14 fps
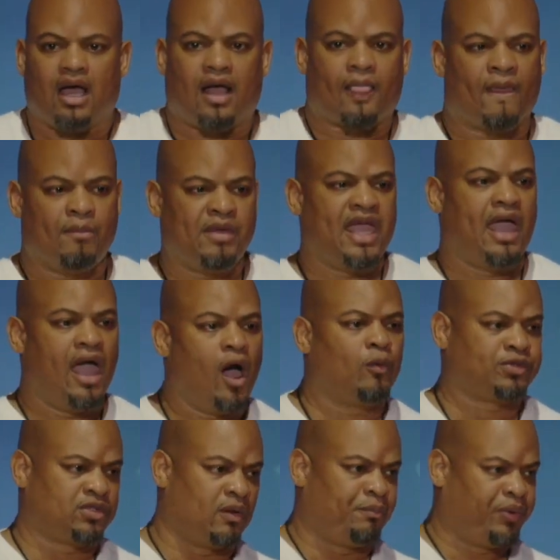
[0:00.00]
Let me help
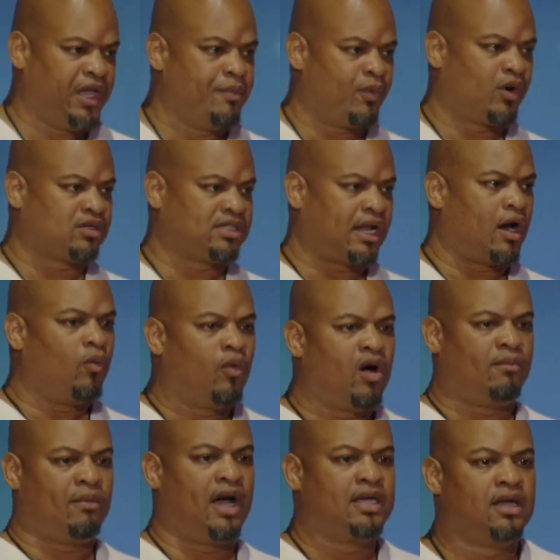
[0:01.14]
some people because I don't want
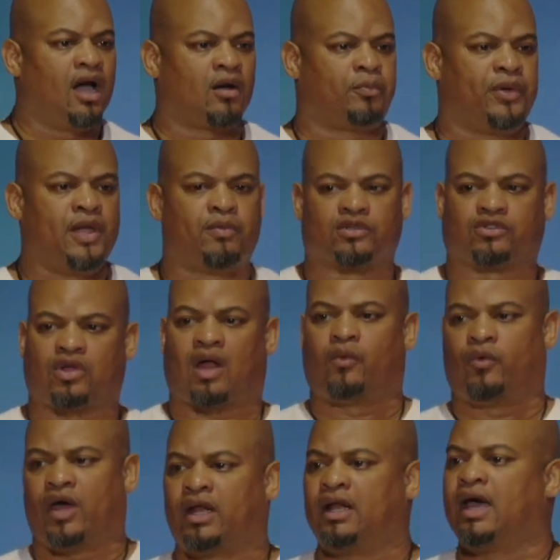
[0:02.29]
my young people to start
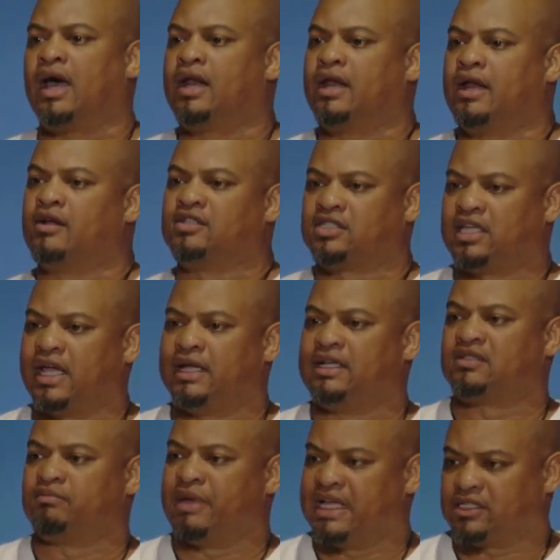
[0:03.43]
running out of here and saying this
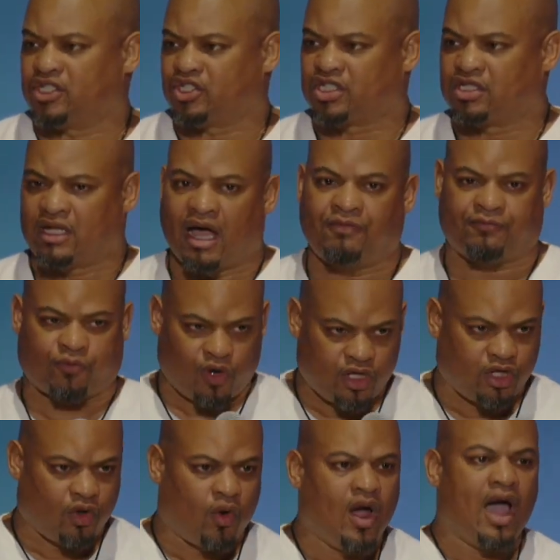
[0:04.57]
message is not for
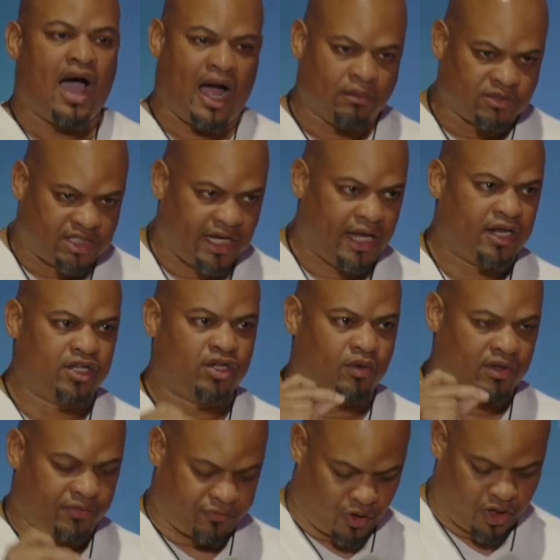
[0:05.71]
you. I'm telling you
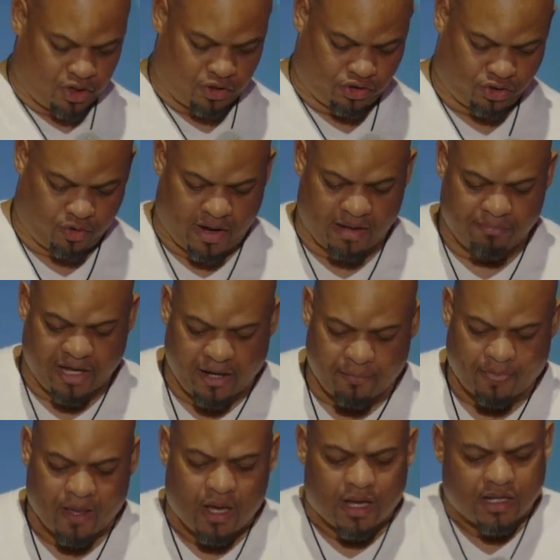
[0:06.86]
it's for you too. Amen.
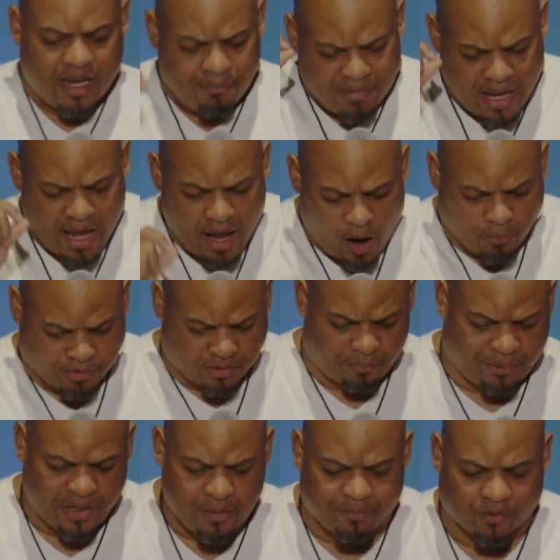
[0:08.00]
Let me help some
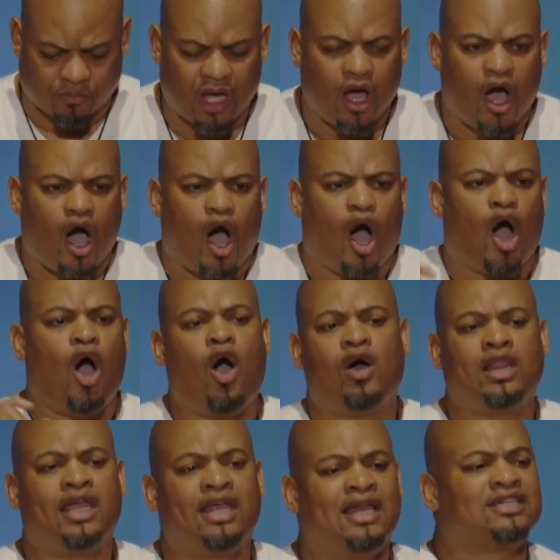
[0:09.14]
people.
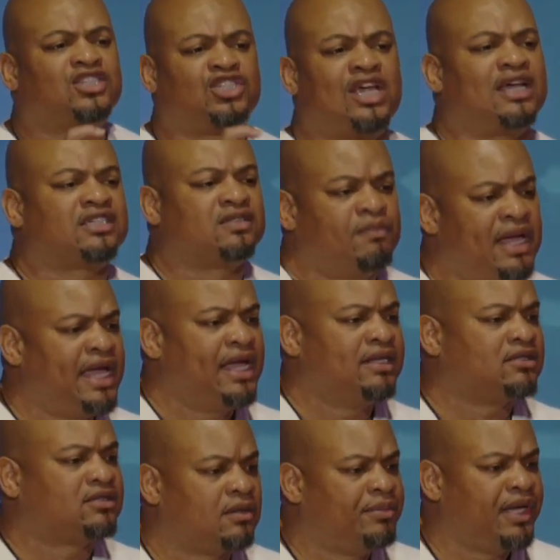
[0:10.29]
Holiness just means
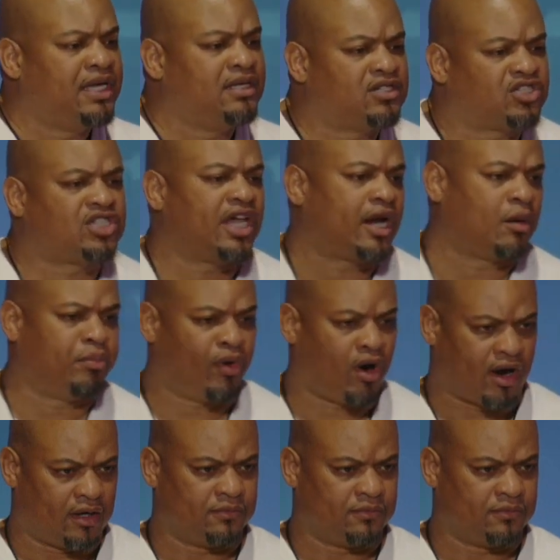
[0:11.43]
to be set apart.